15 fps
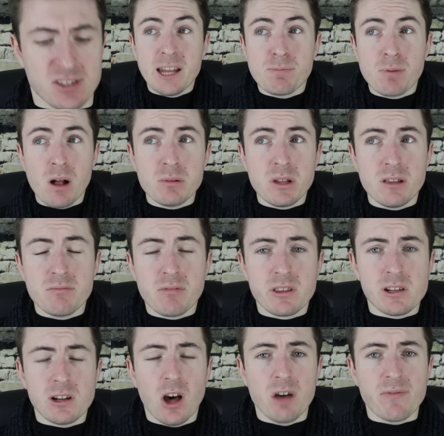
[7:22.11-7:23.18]
he'd probably, by
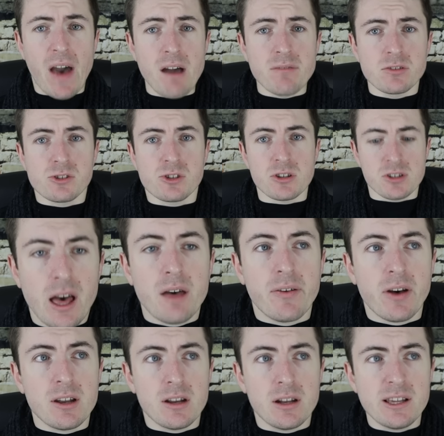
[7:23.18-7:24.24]
the law of averages, have
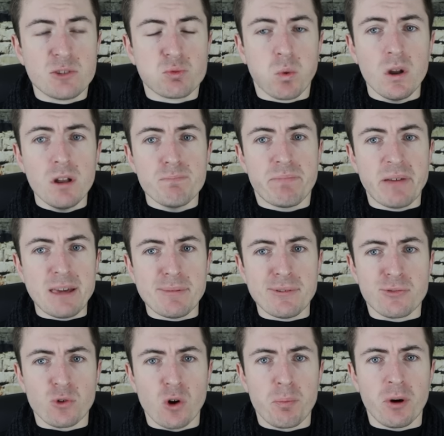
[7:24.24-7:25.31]
had at least one baby
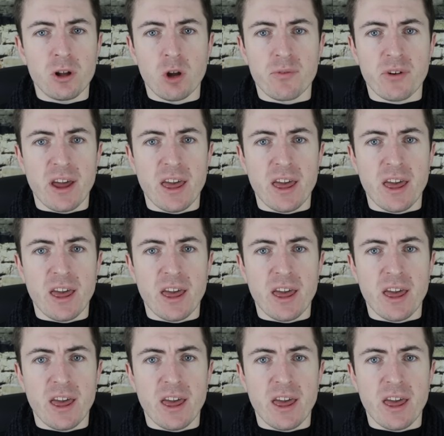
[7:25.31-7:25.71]
throw up all over